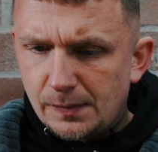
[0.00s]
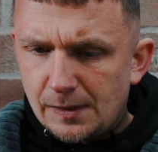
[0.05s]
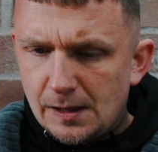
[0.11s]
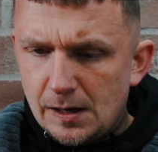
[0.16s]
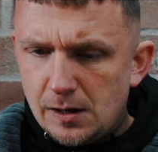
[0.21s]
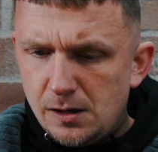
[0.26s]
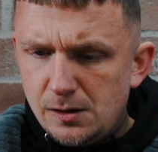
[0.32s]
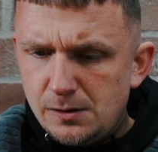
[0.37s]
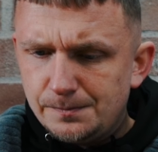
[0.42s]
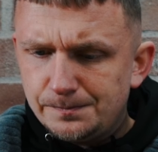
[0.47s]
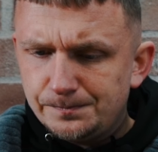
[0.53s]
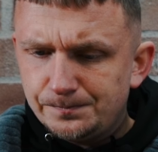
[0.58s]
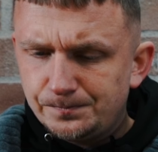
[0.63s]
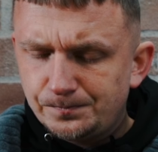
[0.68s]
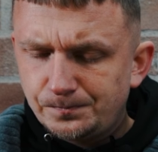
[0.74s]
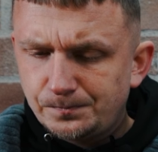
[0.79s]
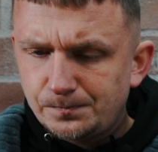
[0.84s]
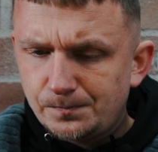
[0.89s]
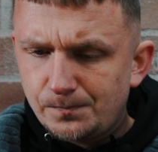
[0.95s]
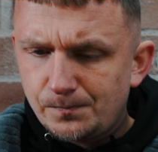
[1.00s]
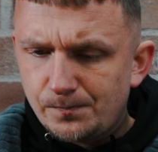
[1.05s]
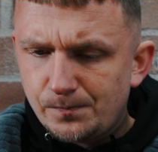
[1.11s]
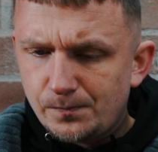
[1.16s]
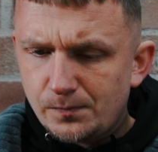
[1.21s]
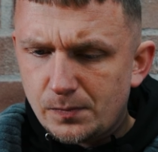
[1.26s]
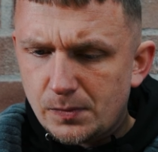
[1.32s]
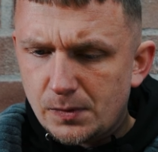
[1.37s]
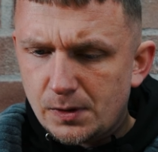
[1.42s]
No?
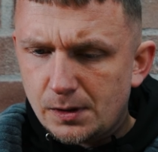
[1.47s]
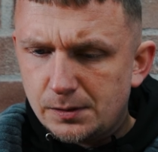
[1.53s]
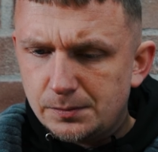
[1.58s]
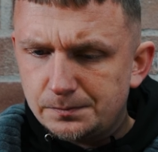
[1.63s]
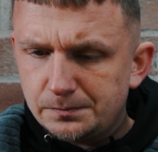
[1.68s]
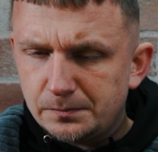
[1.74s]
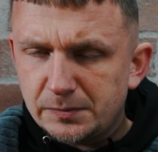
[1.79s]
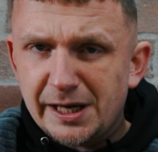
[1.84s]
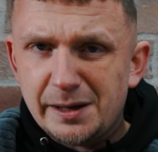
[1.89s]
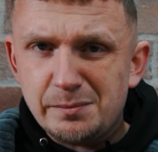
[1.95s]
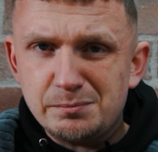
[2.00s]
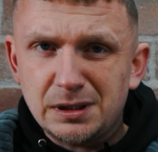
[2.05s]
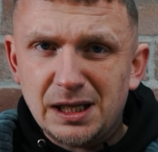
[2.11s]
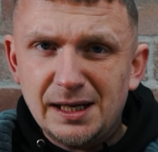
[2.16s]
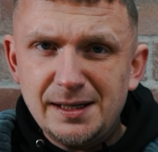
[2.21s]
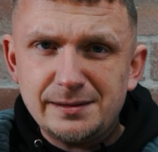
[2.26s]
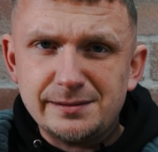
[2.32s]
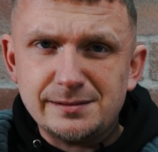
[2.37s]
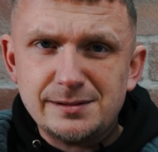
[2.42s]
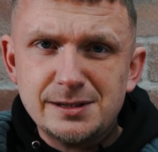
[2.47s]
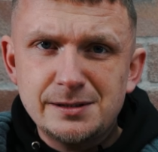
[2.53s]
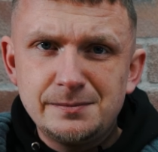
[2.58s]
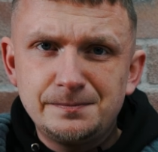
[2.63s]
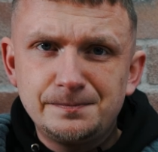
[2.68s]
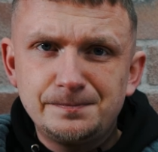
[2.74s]
I'm getting blanked.